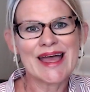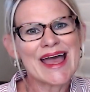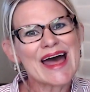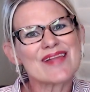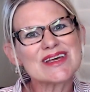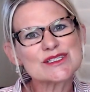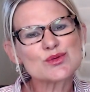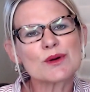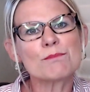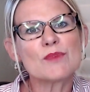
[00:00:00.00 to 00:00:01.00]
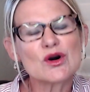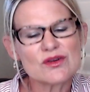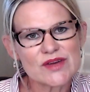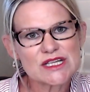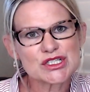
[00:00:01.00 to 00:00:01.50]
And that's where
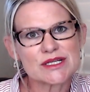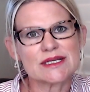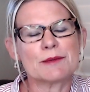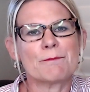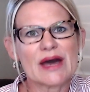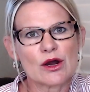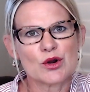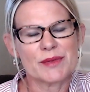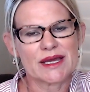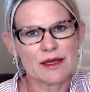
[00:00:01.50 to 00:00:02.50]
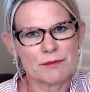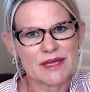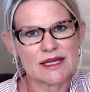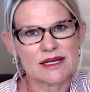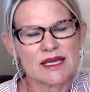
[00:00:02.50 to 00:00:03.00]
motivation and empowerment come in.
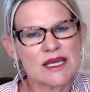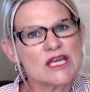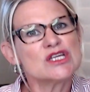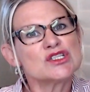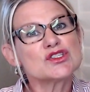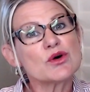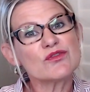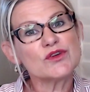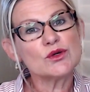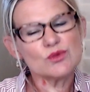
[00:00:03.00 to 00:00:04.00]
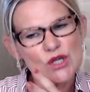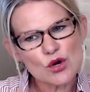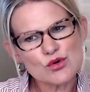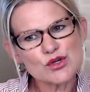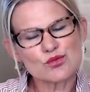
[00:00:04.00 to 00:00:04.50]
So if you know
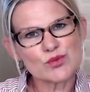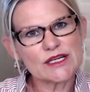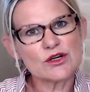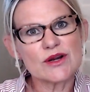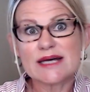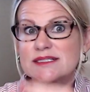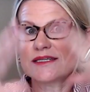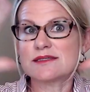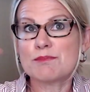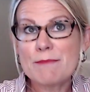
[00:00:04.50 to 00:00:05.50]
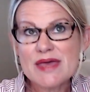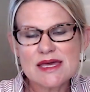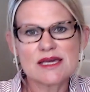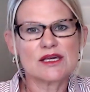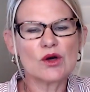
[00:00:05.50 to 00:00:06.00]
your reader has these
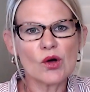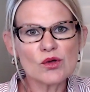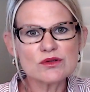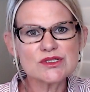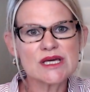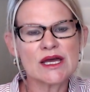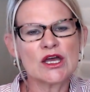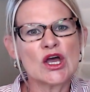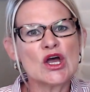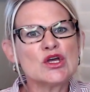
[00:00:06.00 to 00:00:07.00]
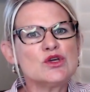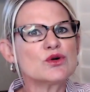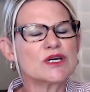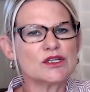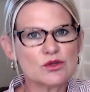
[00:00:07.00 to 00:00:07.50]
big goals, you can
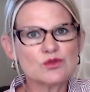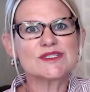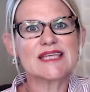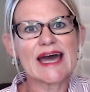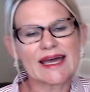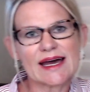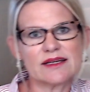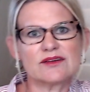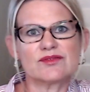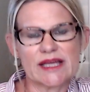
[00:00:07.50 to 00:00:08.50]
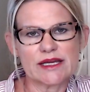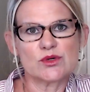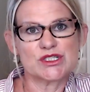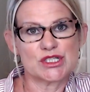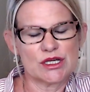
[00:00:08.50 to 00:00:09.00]
use that kind of
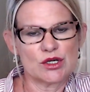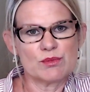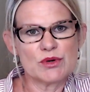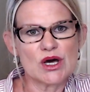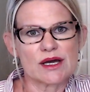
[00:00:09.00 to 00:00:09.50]
language in your book.